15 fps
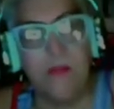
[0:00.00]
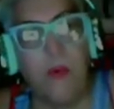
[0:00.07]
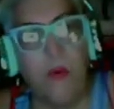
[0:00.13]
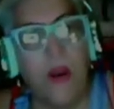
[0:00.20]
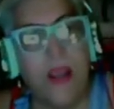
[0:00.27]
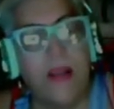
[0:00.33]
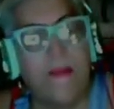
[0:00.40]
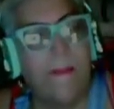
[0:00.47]

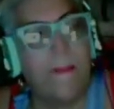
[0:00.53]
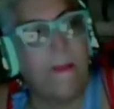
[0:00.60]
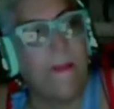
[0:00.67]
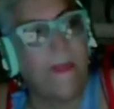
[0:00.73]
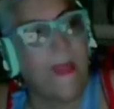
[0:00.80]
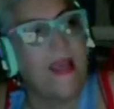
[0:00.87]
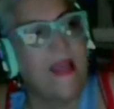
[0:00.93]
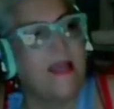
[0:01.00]
point
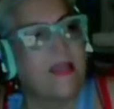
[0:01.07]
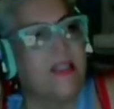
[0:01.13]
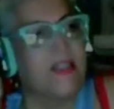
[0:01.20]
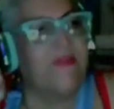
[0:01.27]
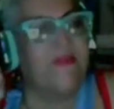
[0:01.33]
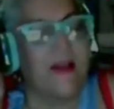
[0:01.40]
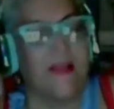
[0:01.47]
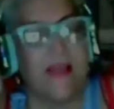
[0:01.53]

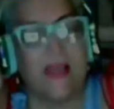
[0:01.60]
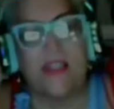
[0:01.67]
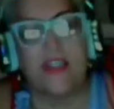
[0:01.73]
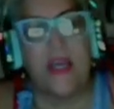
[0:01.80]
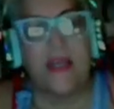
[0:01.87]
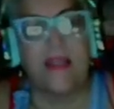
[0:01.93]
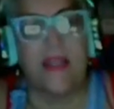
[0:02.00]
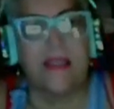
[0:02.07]
she found like
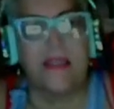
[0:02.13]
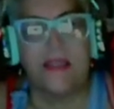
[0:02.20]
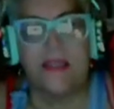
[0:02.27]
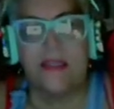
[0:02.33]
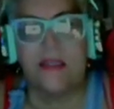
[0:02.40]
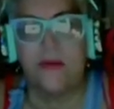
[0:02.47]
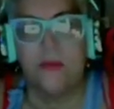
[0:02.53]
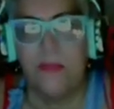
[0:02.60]
she had like
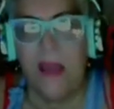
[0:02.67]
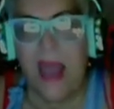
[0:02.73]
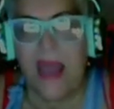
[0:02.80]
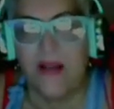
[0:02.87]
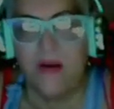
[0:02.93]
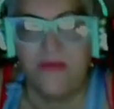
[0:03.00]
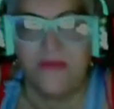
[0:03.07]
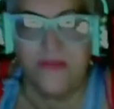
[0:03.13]
this little
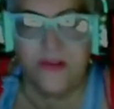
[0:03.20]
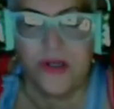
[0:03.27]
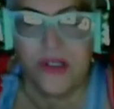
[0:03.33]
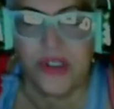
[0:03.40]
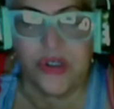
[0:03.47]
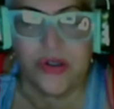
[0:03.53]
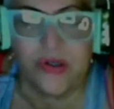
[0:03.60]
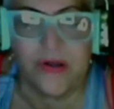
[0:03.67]
patio
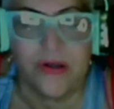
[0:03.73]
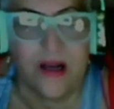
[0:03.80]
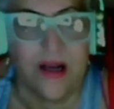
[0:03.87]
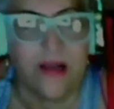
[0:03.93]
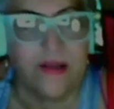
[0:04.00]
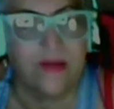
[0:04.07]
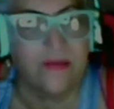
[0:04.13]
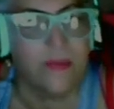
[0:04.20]
furniture
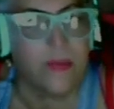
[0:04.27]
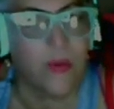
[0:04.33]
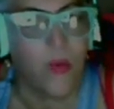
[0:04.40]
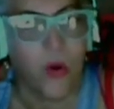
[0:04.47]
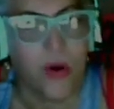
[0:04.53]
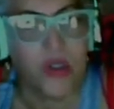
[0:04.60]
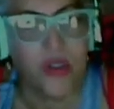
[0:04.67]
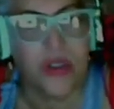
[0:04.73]
on the
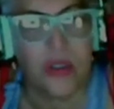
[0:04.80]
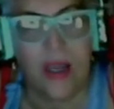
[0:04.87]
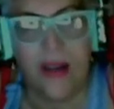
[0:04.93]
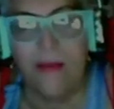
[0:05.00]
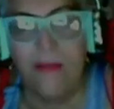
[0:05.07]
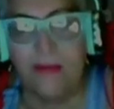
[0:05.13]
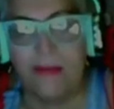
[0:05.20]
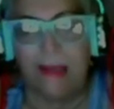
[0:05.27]
porch. And
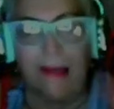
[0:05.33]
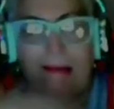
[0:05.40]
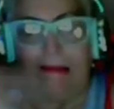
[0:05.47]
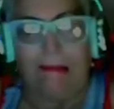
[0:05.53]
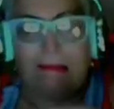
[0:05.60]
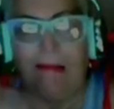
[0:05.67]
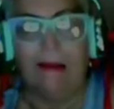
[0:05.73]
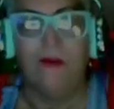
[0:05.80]
it was like,
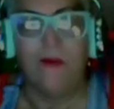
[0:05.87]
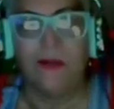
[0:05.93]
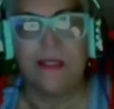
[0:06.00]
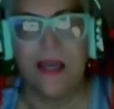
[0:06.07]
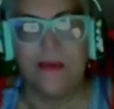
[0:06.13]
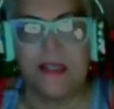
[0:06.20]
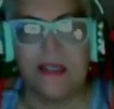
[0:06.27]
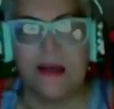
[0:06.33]
one
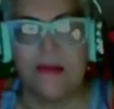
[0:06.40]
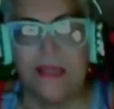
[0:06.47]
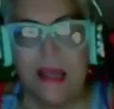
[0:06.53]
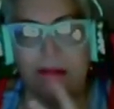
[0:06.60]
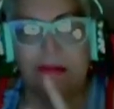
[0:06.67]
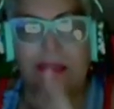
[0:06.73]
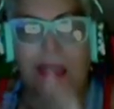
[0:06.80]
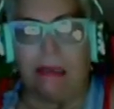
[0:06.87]
time she comes out,
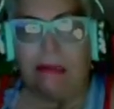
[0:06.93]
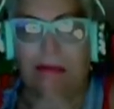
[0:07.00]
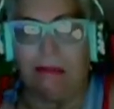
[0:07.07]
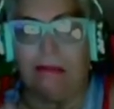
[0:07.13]
it was like,